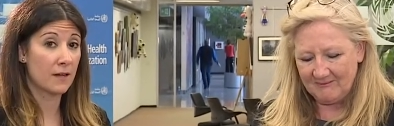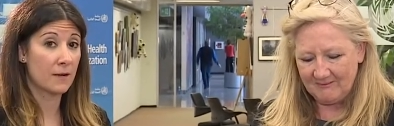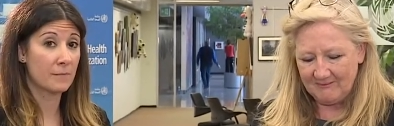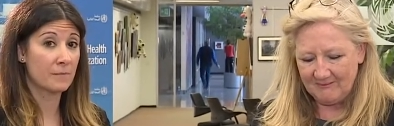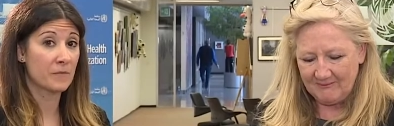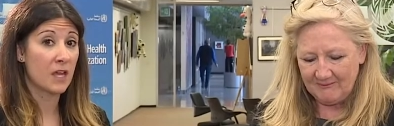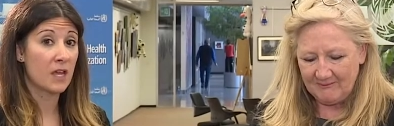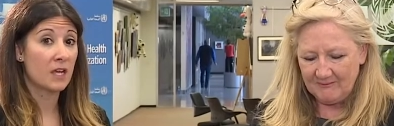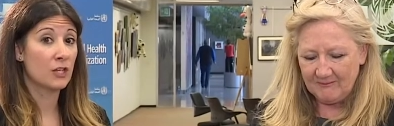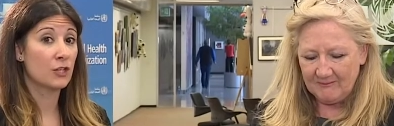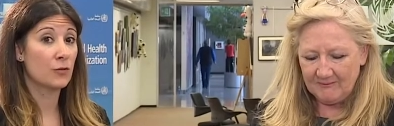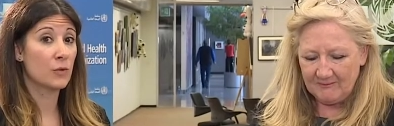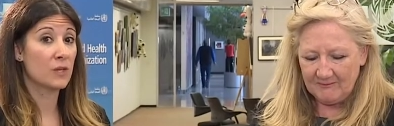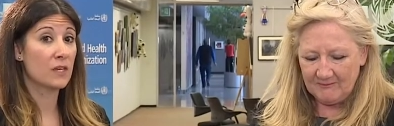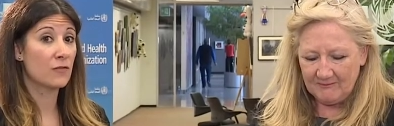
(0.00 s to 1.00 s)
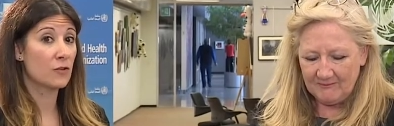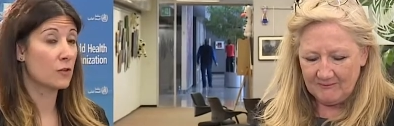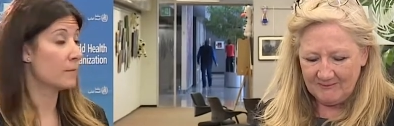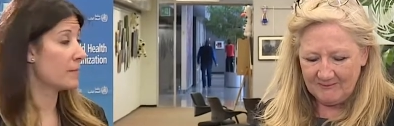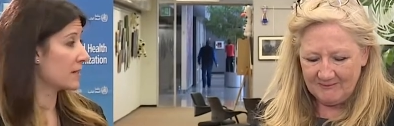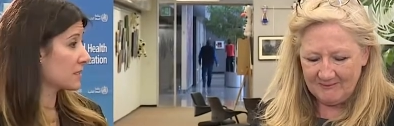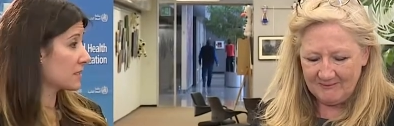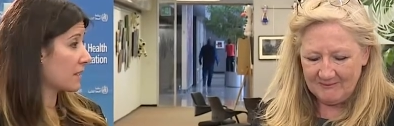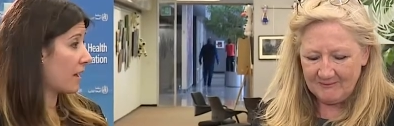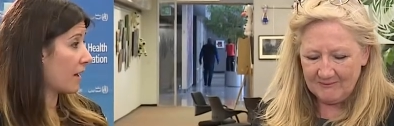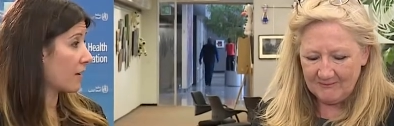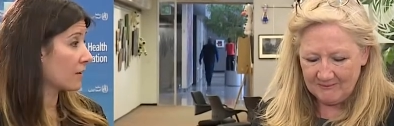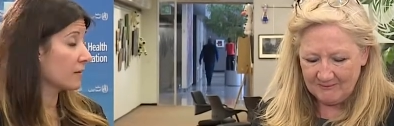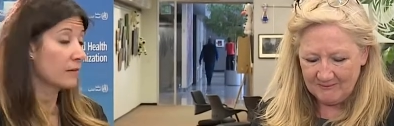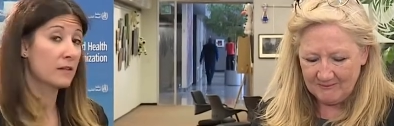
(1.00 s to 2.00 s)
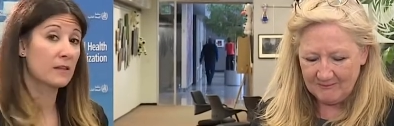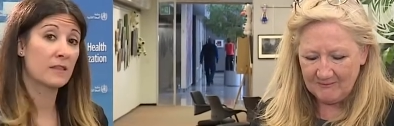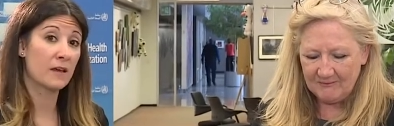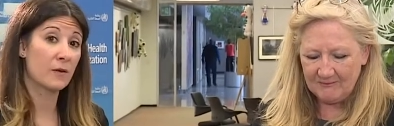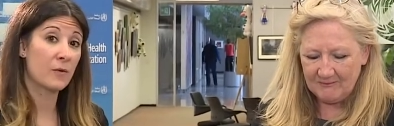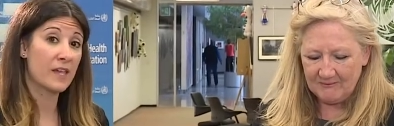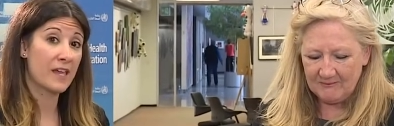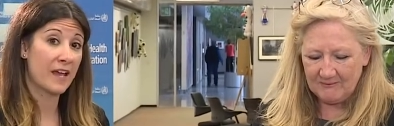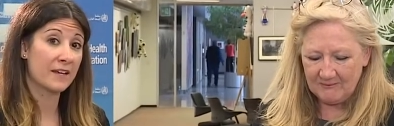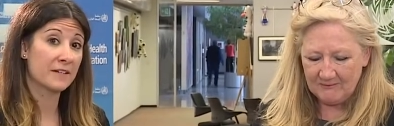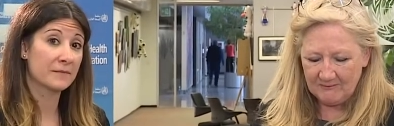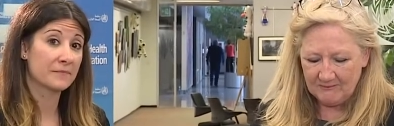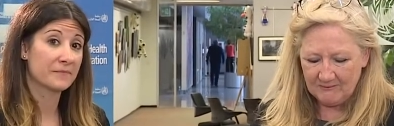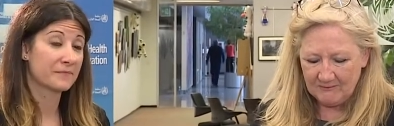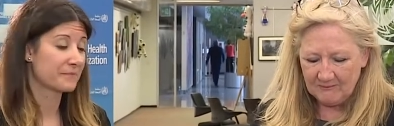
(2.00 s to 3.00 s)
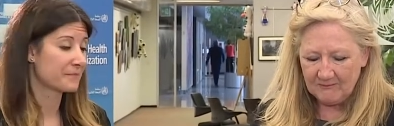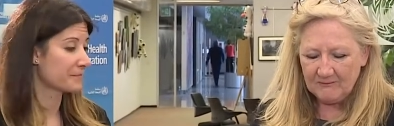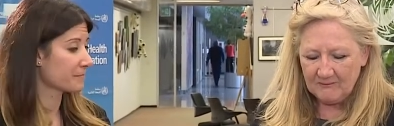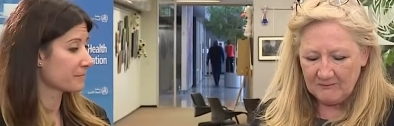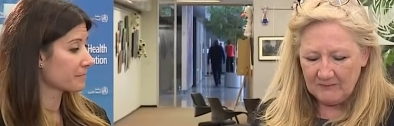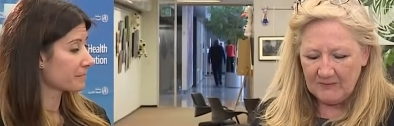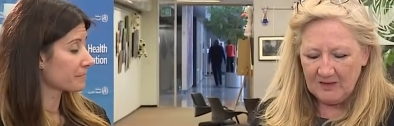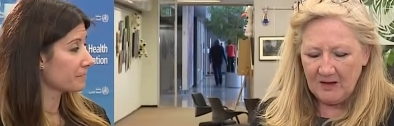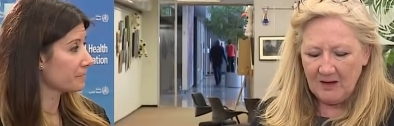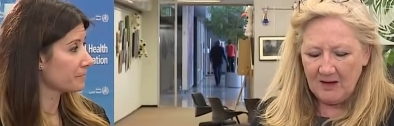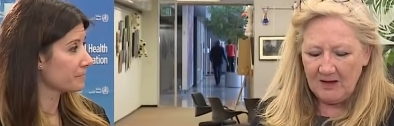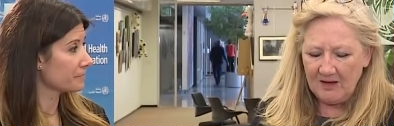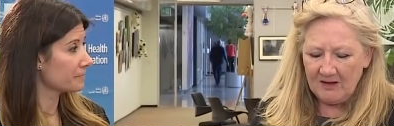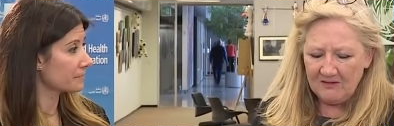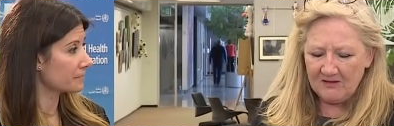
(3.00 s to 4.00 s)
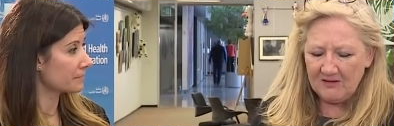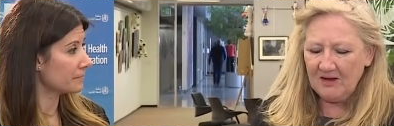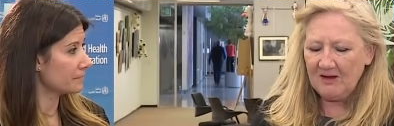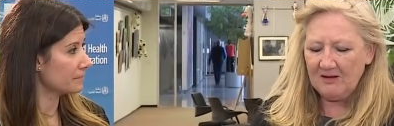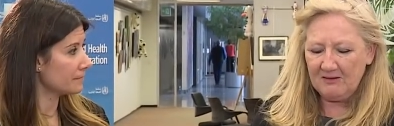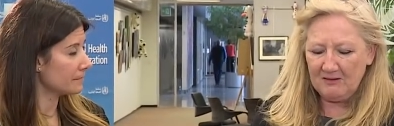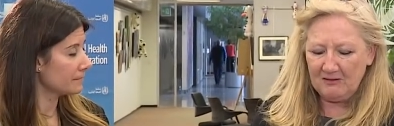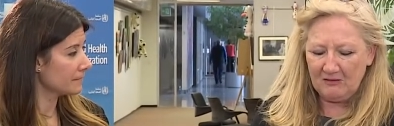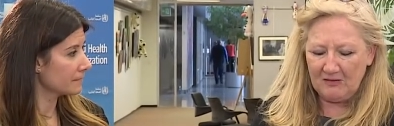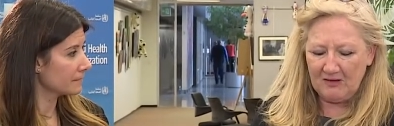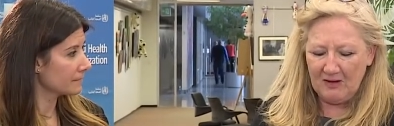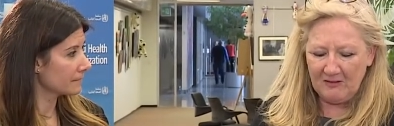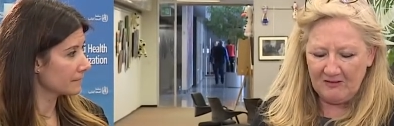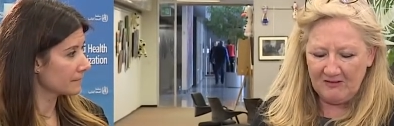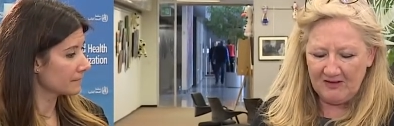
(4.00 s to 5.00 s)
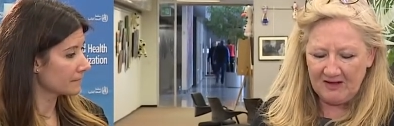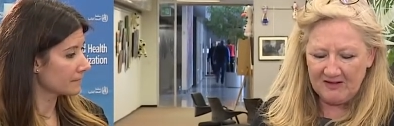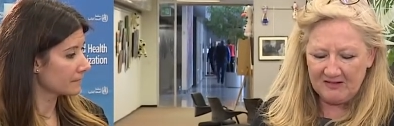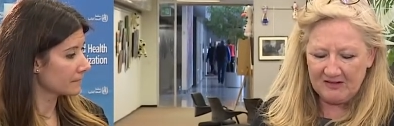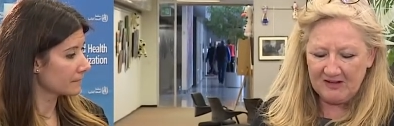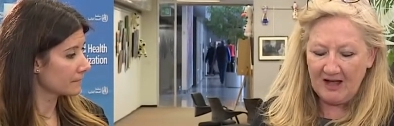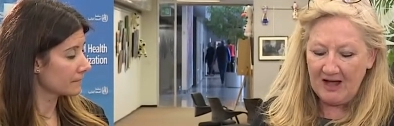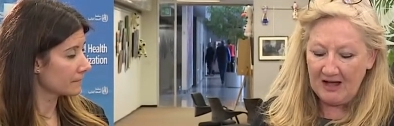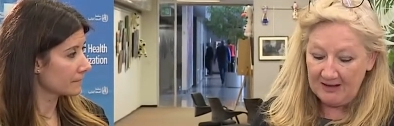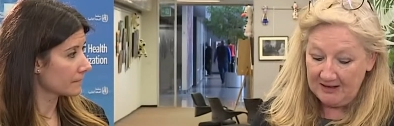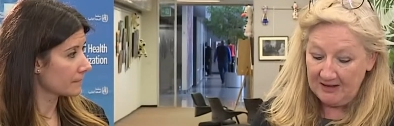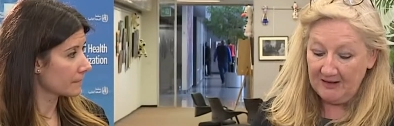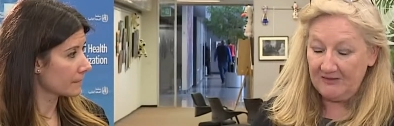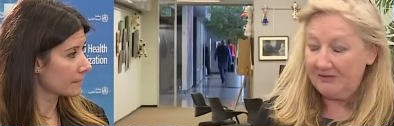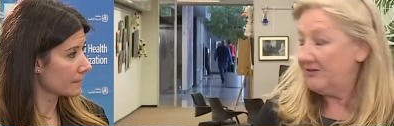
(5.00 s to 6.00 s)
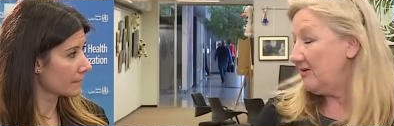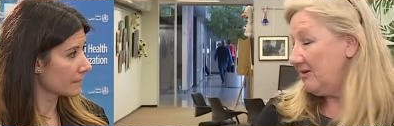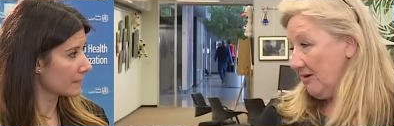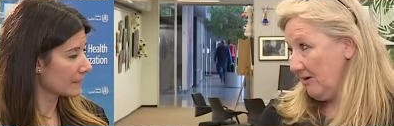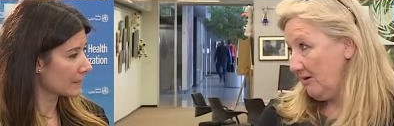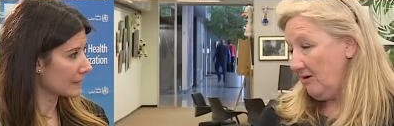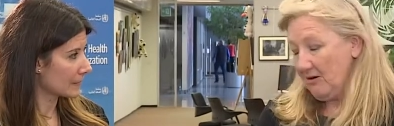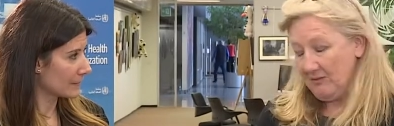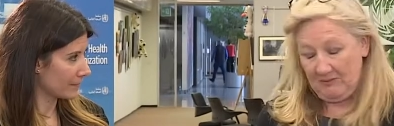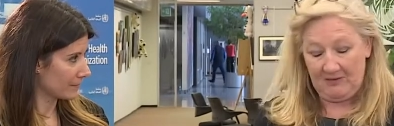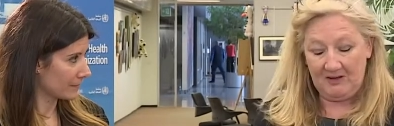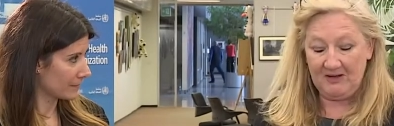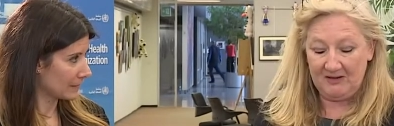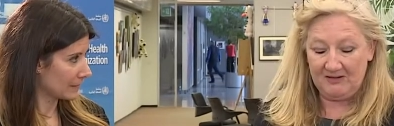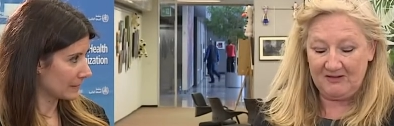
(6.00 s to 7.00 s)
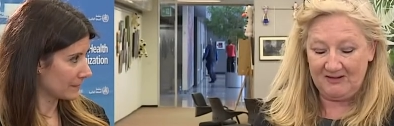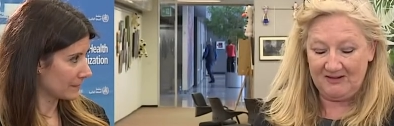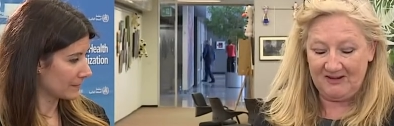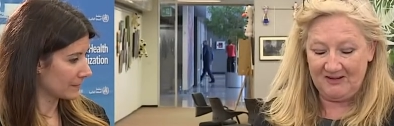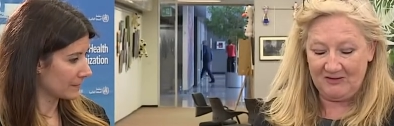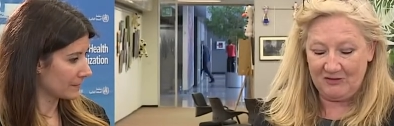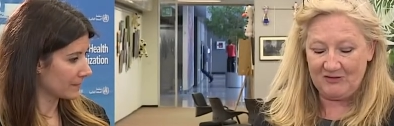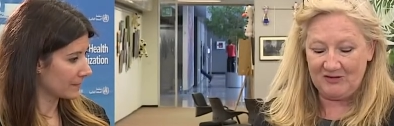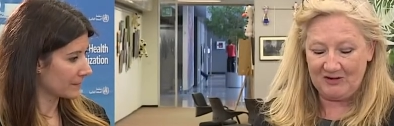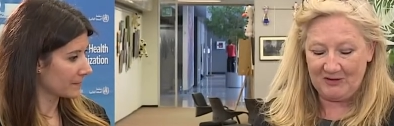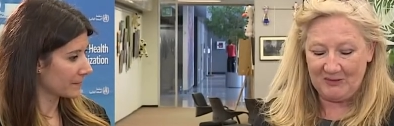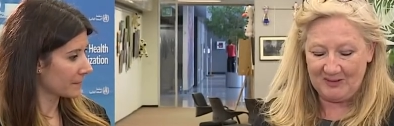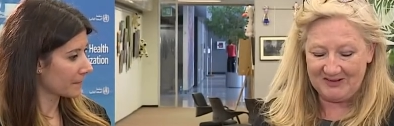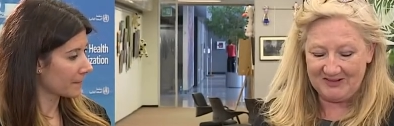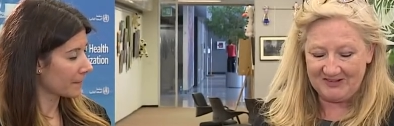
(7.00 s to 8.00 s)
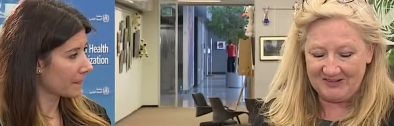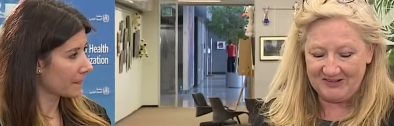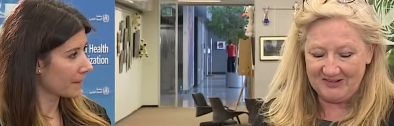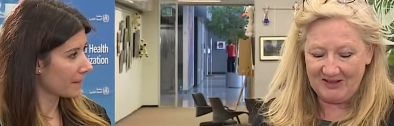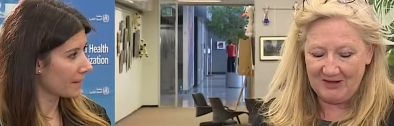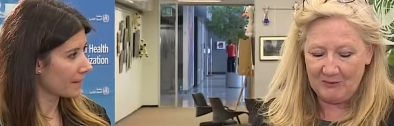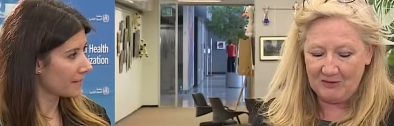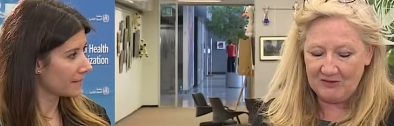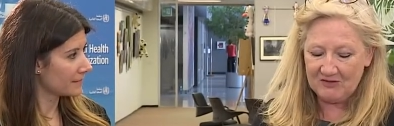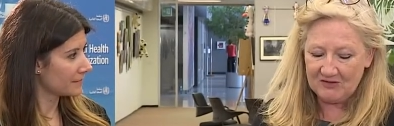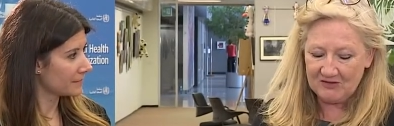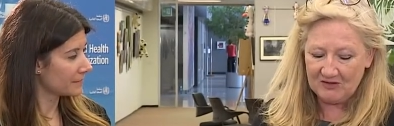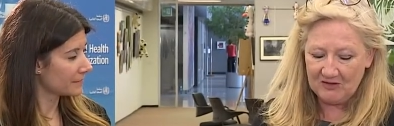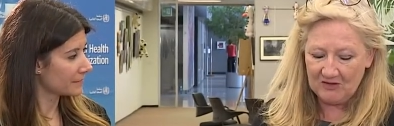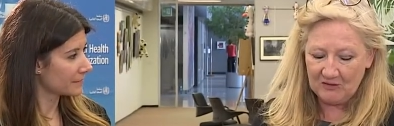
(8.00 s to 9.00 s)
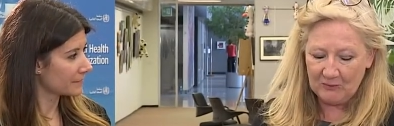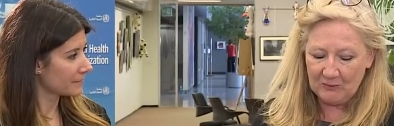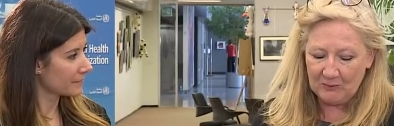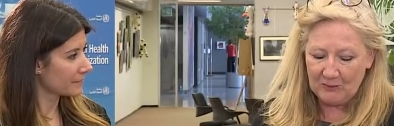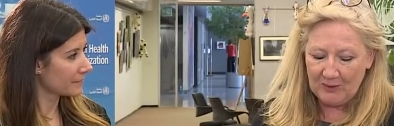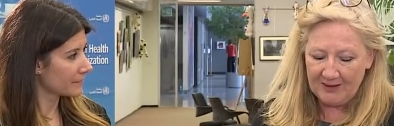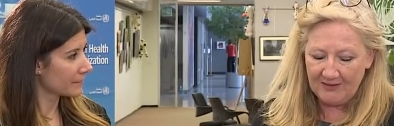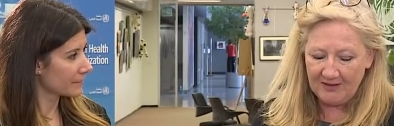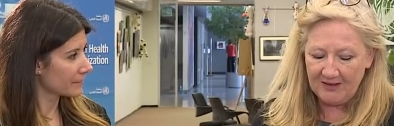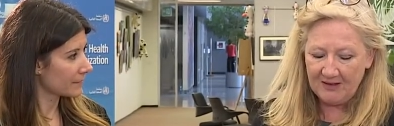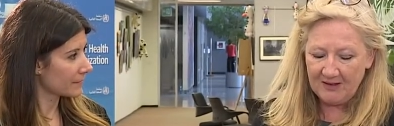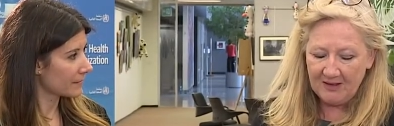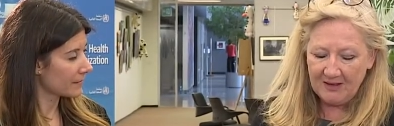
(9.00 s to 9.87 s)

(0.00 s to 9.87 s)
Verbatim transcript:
Speaker 1: um, you know we give you the best care that we can
Speaker 2: is uh, now Sajid Ali asks an interesting question. He wants to know whether